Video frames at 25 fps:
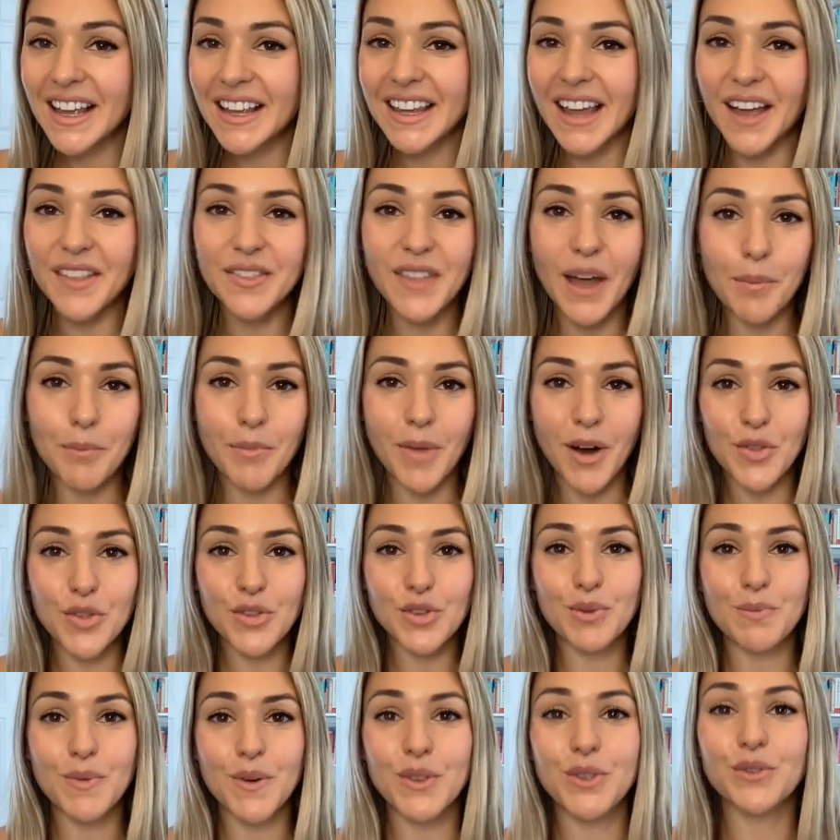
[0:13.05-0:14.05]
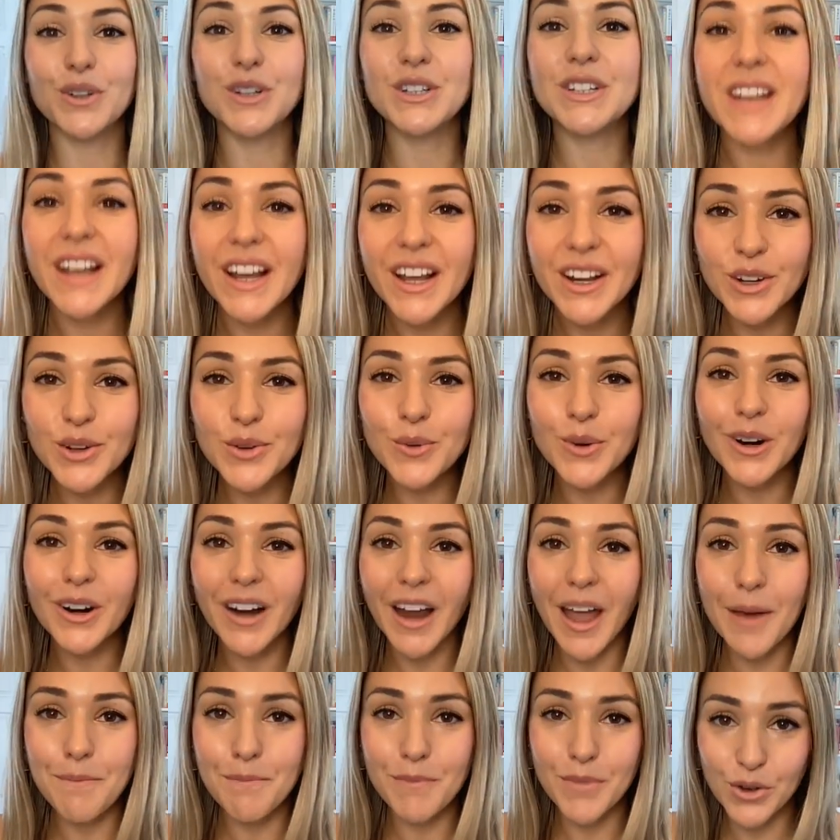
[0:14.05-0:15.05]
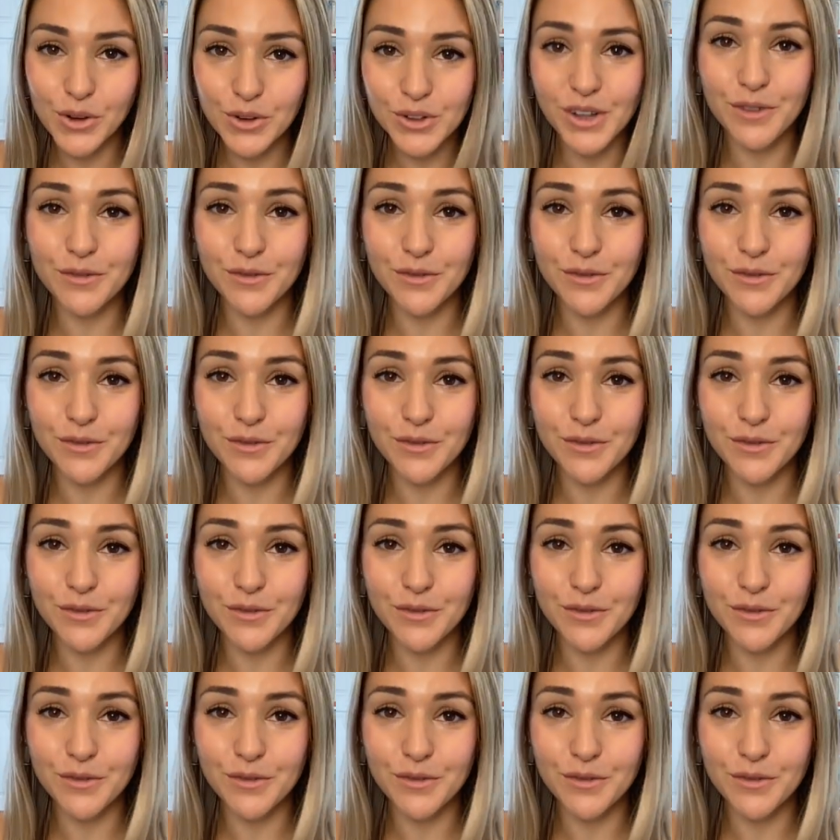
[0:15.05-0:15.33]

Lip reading: get that month-to-month retainer work, and build